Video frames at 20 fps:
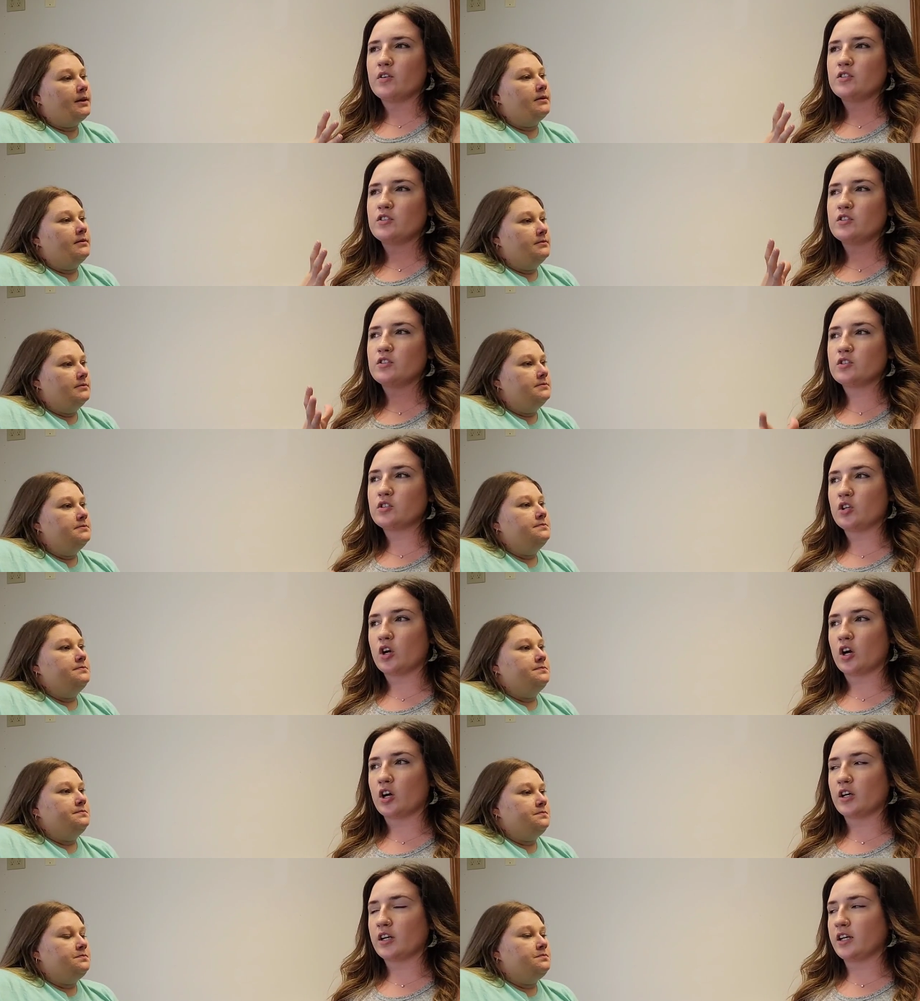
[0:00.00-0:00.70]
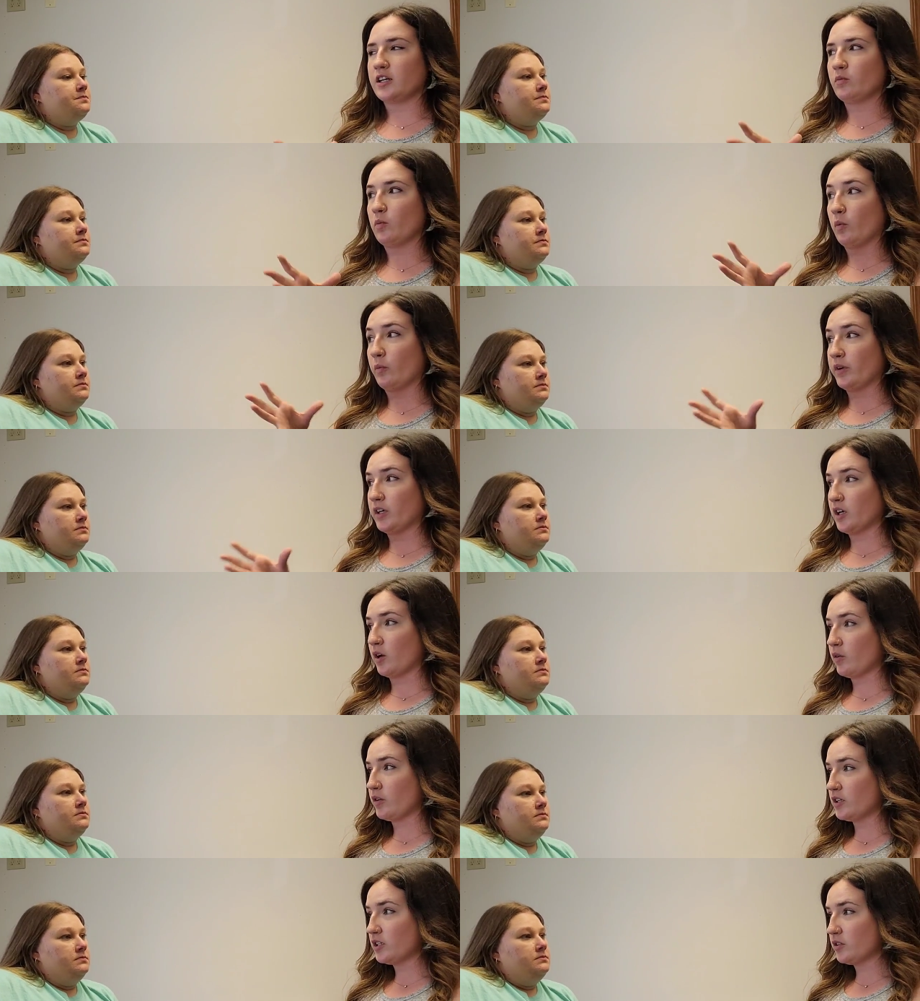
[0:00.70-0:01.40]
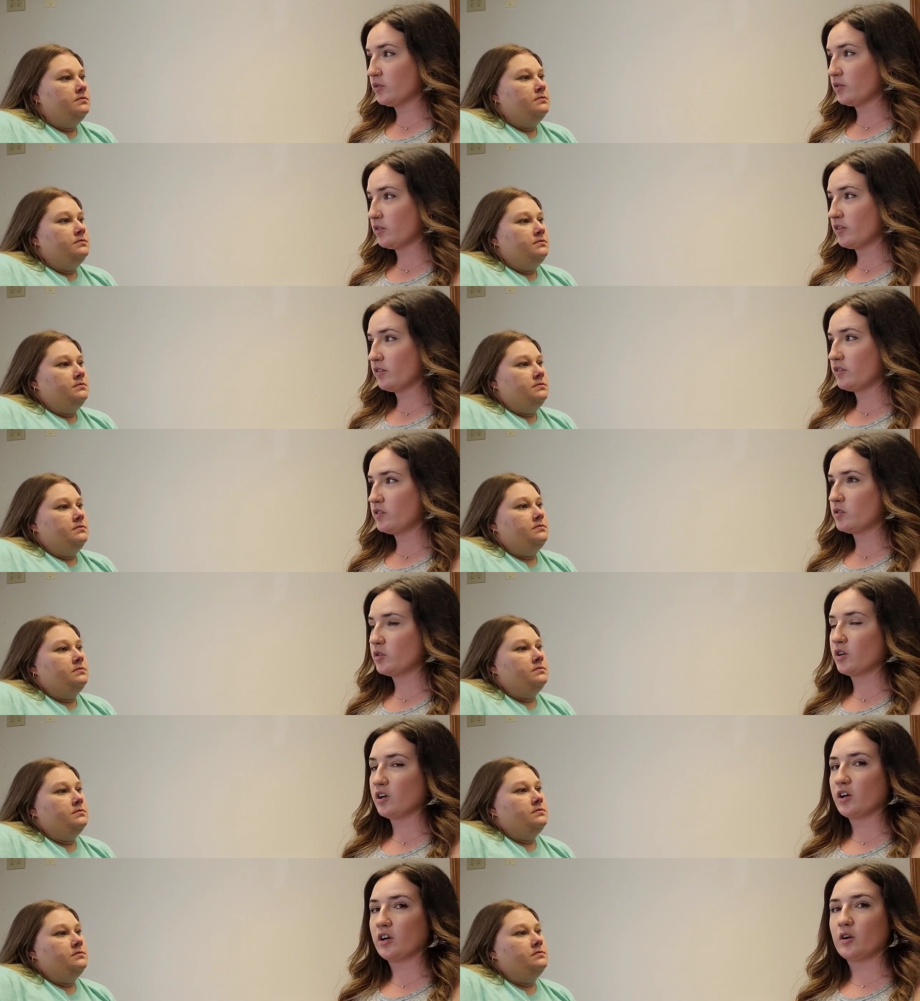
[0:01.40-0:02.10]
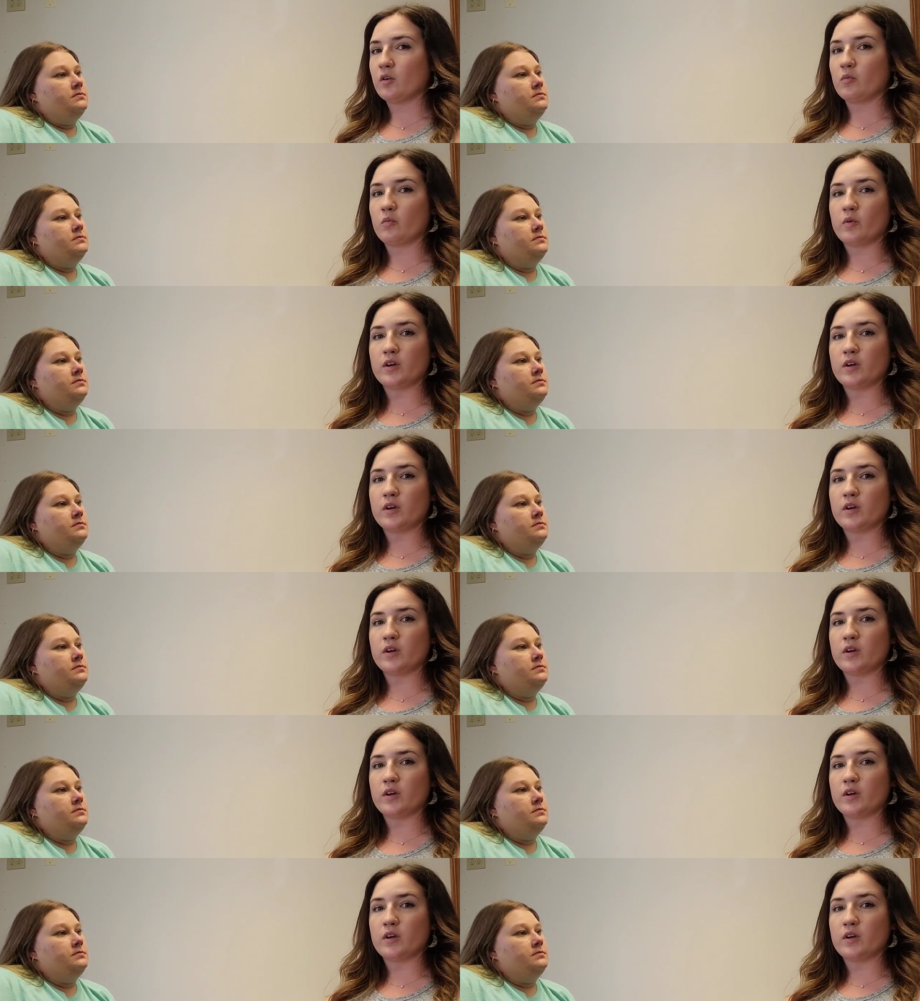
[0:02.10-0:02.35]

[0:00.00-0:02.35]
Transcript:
Speaker 1: started when we go into a thrift store,